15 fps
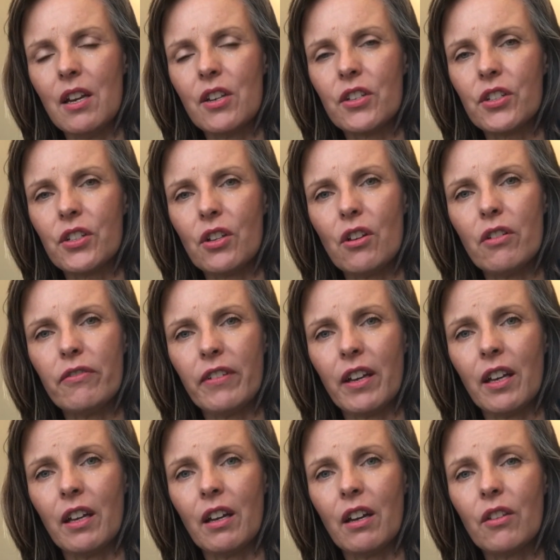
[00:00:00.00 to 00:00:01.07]

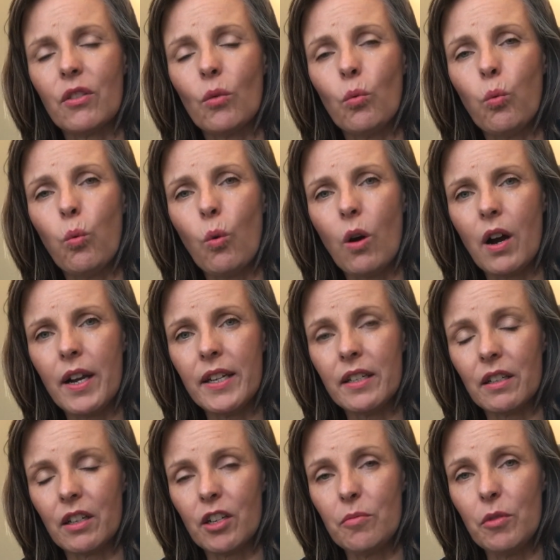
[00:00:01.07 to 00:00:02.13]
serving the
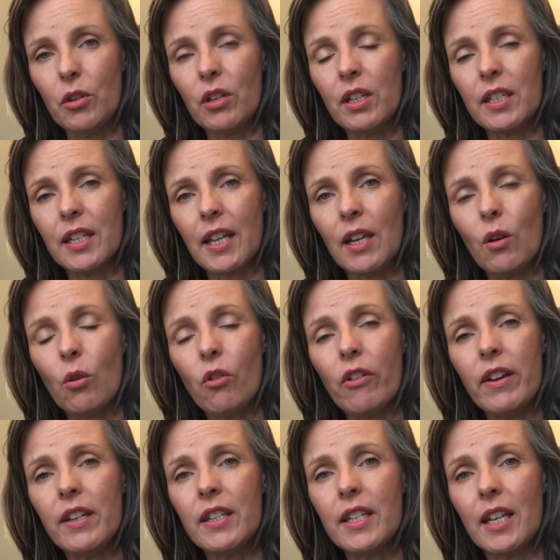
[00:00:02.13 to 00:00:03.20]
wider community, or
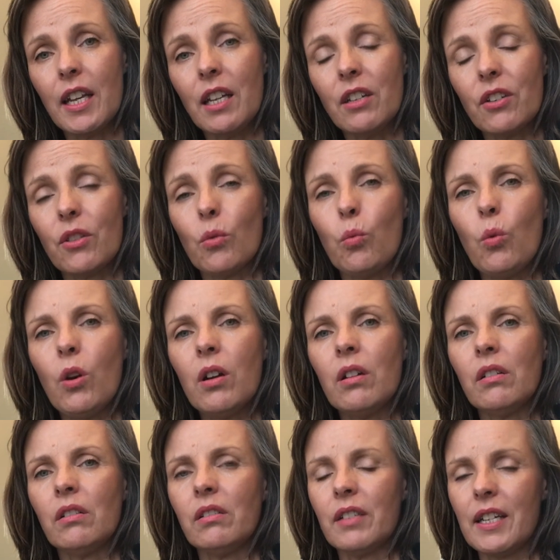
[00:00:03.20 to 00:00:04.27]
indeed the
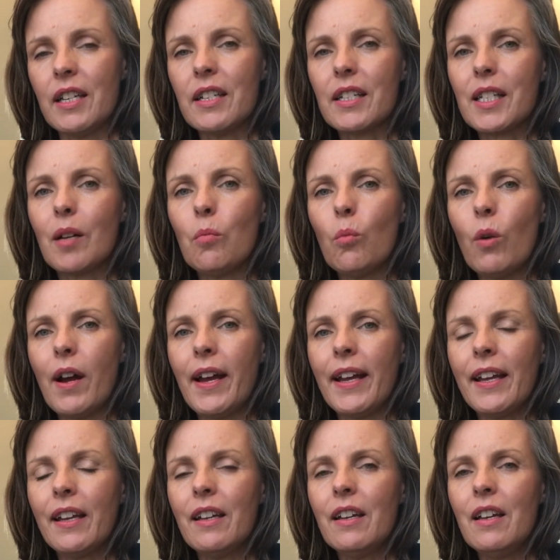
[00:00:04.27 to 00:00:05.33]
world in some
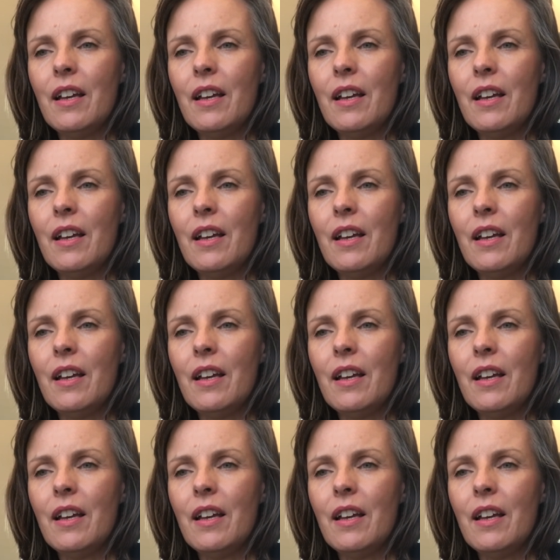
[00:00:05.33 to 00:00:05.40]
way.